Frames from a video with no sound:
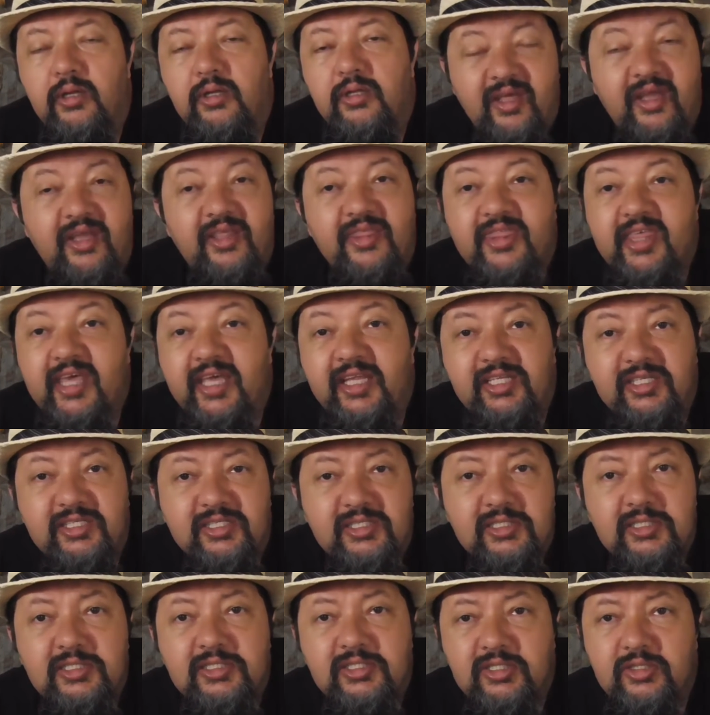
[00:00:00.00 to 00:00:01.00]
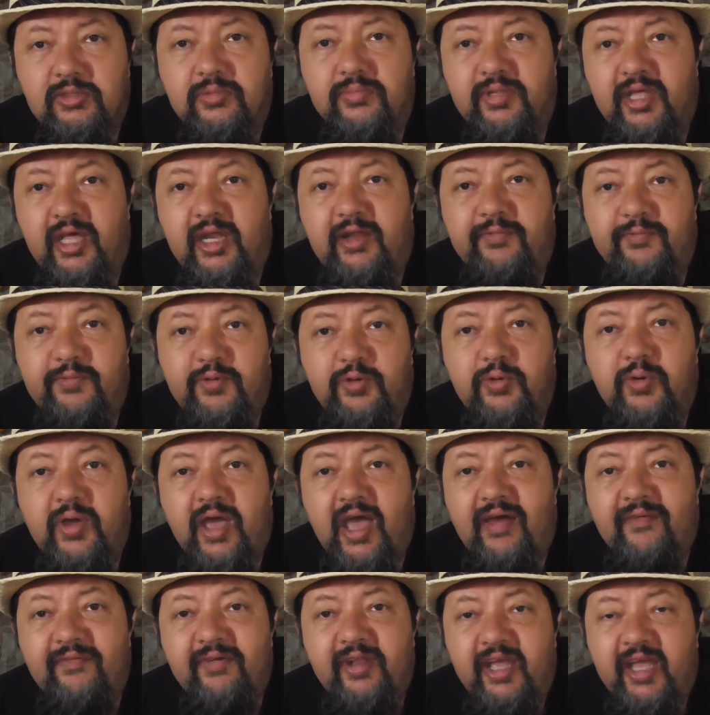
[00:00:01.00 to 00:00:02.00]
They just assume that if you
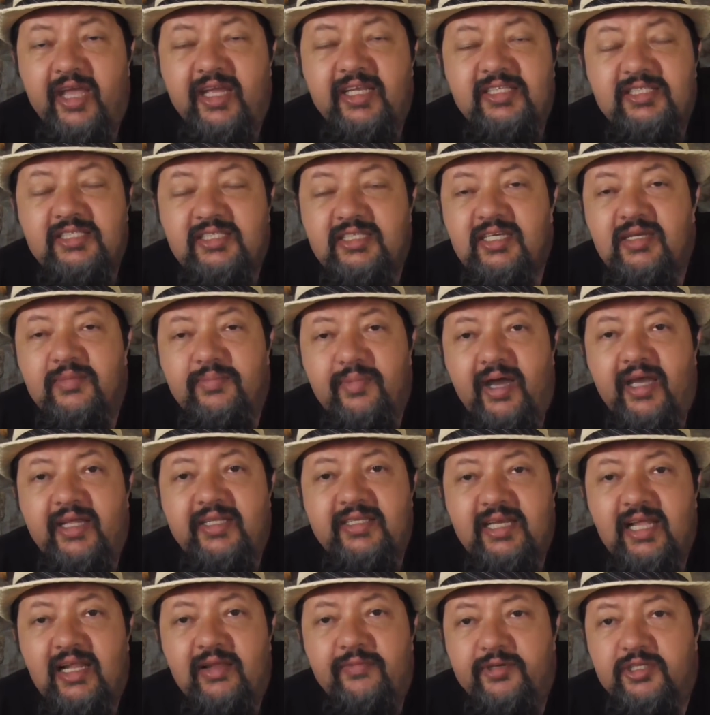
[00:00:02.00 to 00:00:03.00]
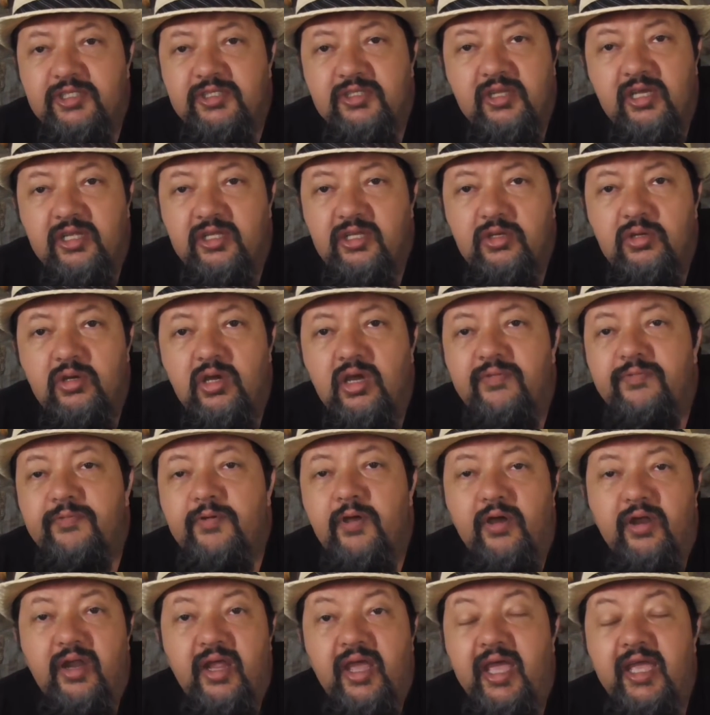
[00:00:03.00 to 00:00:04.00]
have an HDMI television that you have
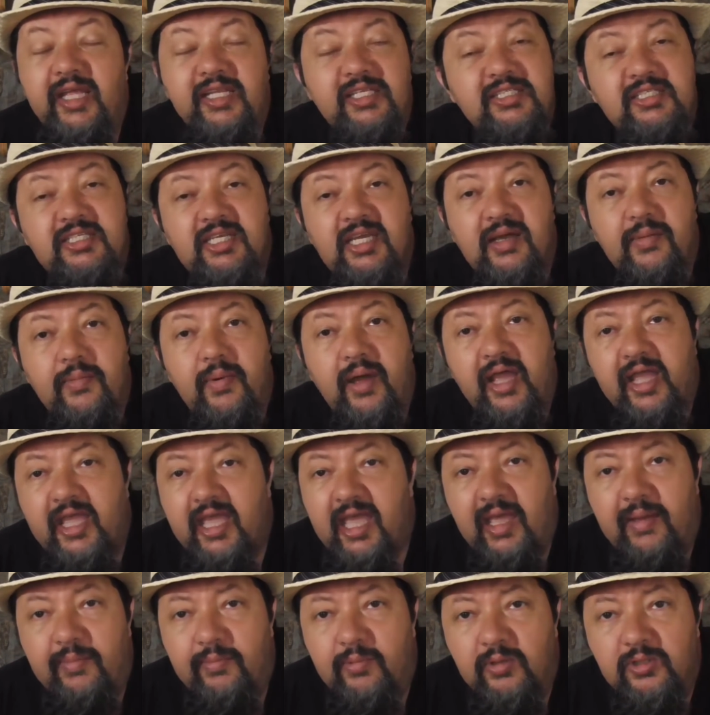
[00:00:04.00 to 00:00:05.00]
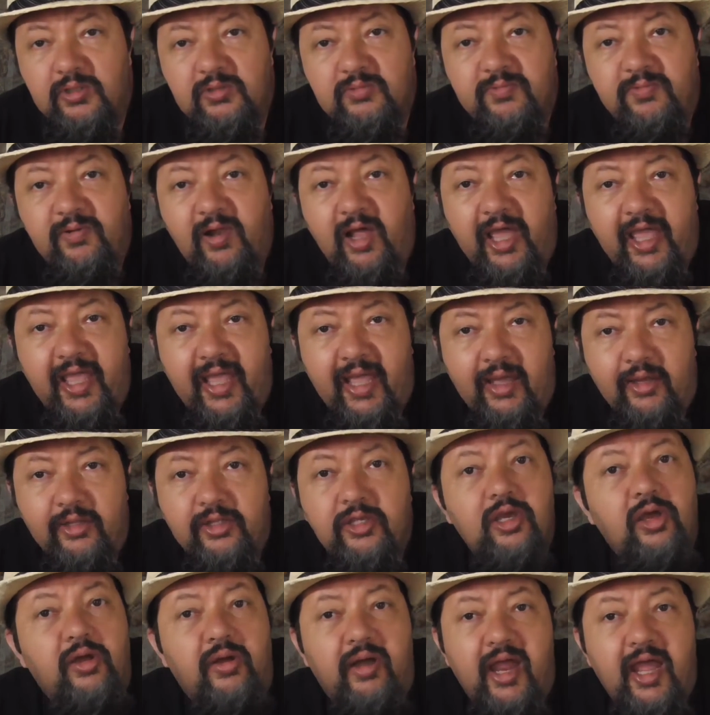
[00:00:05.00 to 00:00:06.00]
got HDMI cables flying
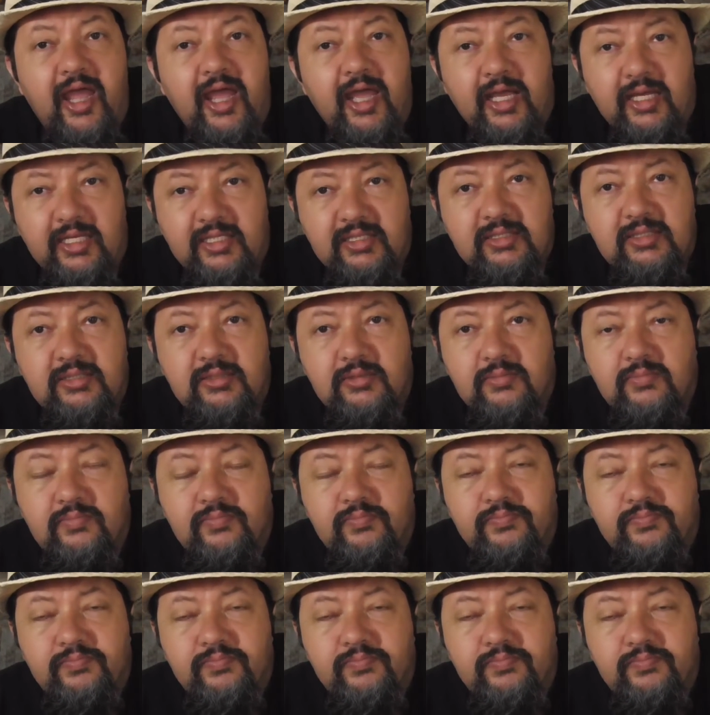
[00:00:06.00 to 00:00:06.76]
out your ass.